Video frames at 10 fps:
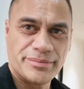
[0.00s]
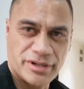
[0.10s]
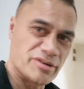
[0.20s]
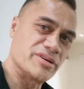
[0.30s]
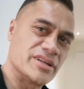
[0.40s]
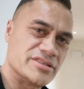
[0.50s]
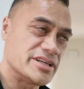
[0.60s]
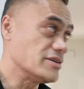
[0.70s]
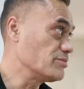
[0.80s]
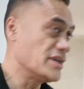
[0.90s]
but I'm going to
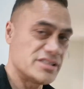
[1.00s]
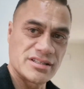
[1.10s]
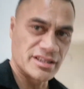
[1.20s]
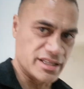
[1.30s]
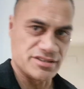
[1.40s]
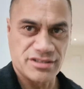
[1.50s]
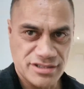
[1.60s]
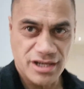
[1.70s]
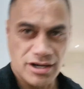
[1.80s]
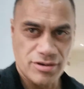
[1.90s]
tell Mason, let's just
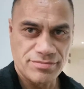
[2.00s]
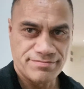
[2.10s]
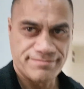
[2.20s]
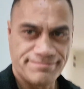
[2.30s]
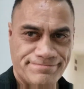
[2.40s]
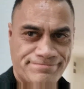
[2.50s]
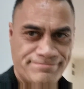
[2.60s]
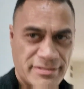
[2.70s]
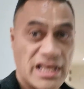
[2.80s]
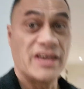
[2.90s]
go home,
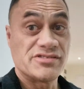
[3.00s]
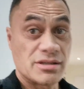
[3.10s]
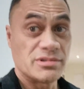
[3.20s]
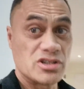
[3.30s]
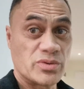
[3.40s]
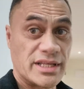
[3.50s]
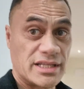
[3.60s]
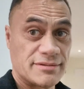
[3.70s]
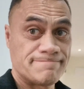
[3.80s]
have something to eat.